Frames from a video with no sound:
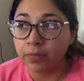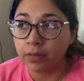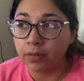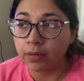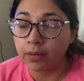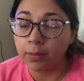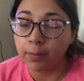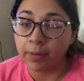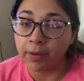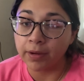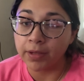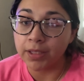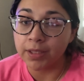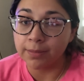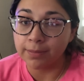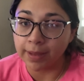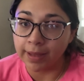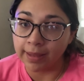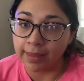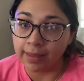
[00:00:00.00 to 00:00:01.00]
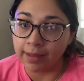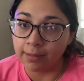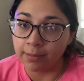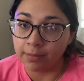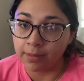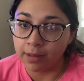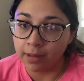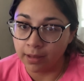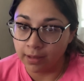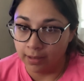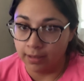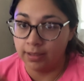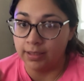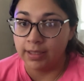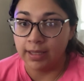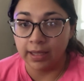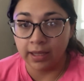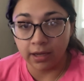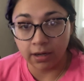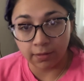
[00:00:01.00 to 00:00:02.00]
the parents make them
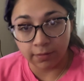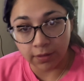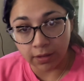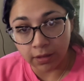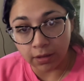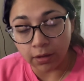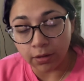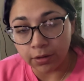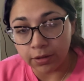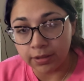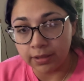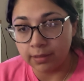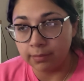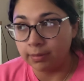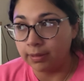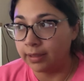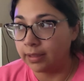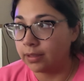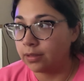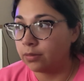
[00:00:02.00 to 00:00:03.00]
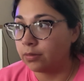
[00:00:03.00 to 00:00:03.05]
take care of the younger siblings,